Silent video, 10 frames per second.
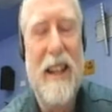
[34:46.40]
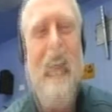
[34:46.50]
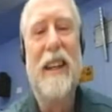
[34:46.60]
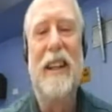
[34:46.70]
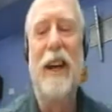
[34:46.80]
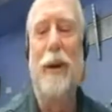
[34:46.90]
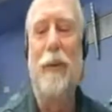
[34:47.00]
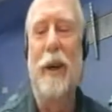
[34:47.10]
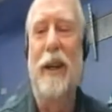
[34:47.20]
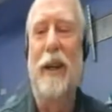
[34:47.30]
Yeah,
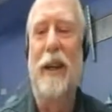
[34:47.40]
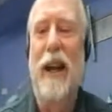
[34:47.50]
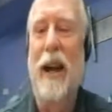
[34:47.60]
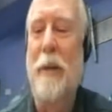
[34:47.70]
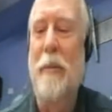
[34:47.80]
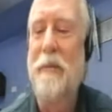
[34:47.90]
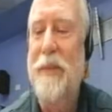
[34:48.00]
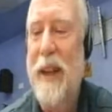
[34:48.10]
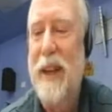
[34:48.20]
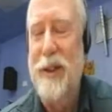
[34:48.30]
well, um,
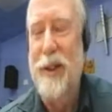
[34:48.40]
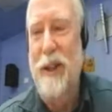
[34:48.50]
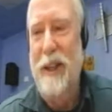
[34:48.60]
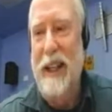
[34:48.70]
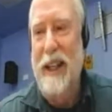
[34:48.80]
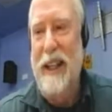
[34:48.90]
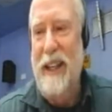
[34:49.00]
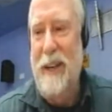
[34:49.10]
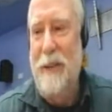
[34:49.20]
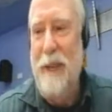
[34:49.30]
certainly
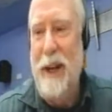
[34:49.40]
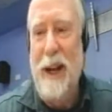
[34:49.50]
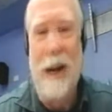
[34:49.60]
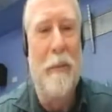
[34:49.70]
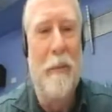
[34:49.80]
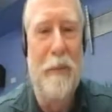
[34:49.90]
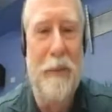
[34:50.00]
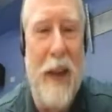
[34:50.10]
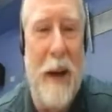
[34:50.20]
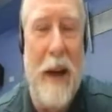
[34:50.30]
um, um,
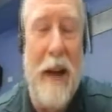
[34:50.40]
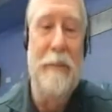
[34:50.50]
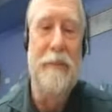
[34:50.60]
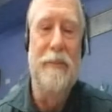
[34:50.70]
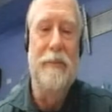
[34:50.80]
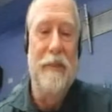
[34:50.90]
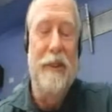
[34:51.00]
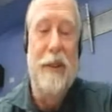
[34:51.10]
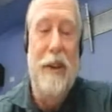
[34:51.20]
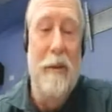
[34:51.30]
I'm, I'm,
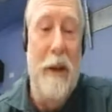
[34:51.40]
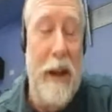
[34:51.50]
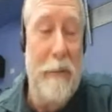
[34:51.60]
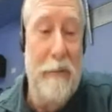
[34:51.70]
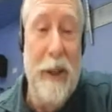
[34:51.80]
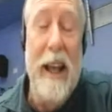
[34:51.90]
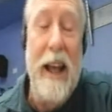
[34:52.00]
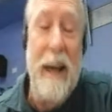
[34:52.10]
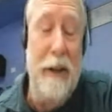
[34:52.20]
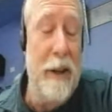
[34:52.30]
really
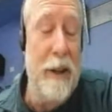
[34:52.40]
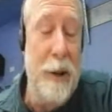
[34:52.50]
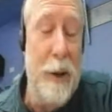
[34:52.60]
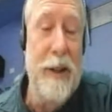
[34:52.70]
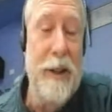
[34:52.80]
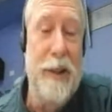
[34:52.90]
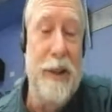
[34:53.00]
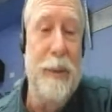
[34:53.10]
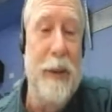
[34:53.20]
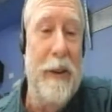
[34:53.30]
have, enjoying this
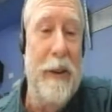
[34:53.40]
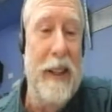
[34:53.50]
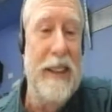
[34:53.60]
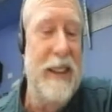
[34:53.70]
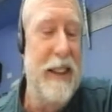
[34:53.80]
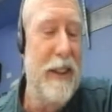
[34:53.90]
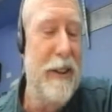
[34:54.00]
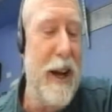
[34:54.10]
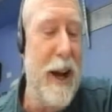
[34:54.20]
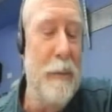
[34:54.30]
experience here.
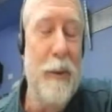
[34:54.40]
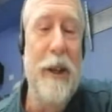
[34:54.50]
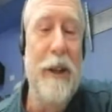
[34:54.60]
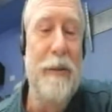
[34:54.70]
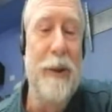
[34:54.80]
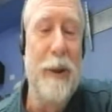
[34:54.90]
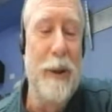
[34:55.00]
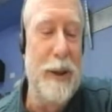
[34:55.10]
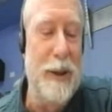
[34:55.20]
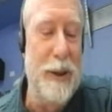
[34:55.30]
I'm looking forward
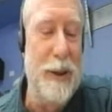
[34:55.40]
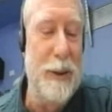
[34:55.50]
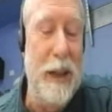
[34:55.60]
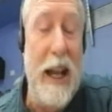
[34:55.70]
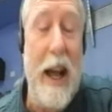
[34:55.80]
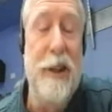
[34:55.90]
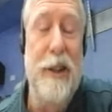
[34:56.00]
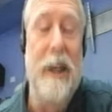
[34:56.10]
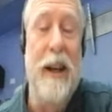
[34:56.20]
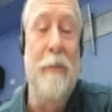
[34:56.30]
to uh, catching
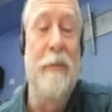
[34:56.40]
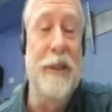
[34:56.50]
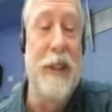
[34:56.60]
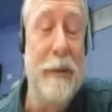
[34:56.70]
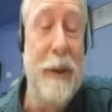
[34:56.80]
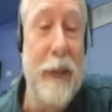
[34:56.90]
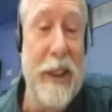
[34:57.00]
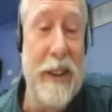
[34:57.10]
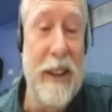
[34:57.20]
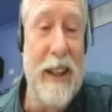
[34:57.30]
up with everyone in the
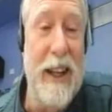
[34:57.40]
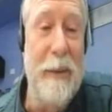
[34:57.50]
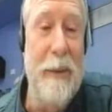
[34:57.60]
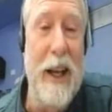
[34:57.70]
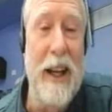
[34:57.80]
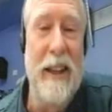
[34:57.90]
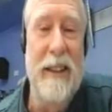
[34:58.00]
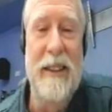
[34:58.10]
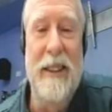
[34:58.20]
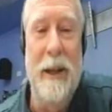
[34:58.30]
club and
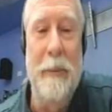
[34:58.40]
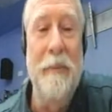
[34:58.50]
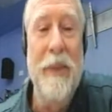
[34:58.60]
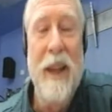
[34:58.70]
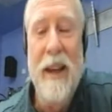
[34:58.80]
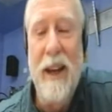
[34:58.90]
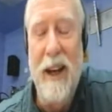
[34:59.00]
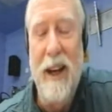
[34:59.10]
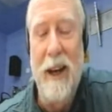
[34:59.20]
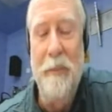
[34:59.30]
um,
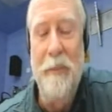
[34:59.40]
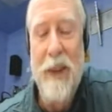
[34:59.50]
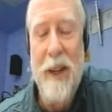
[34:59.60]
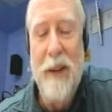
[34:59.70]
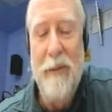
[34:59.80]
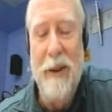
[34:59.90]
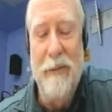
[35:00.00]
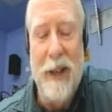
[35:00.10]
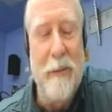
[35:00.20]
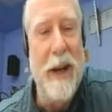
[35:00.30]
um, when, when,
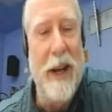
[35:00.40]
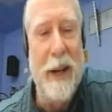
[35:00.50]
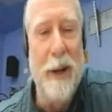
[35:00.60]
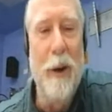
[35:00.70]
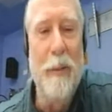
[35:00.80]
I'm back at home in